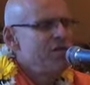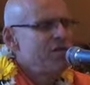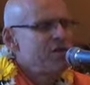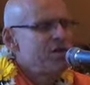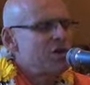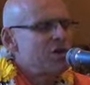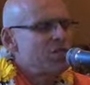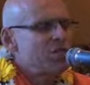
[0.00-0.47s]
we
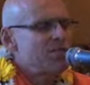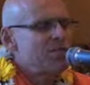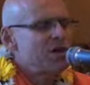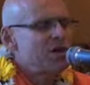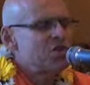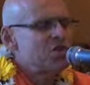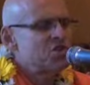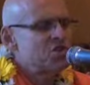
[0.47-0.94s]
become
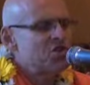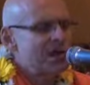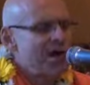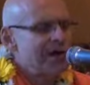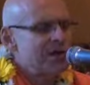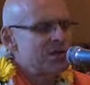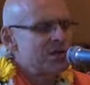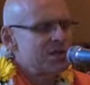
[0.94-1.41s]

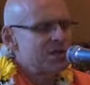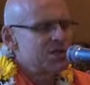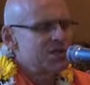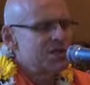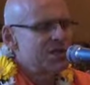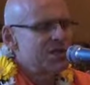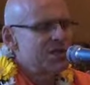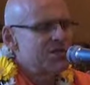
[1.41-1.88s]

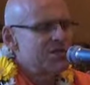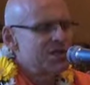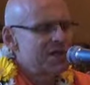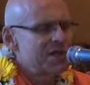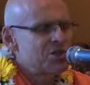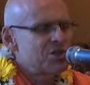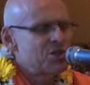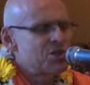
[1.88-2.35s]
attracted and
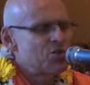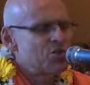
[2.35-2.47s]
attached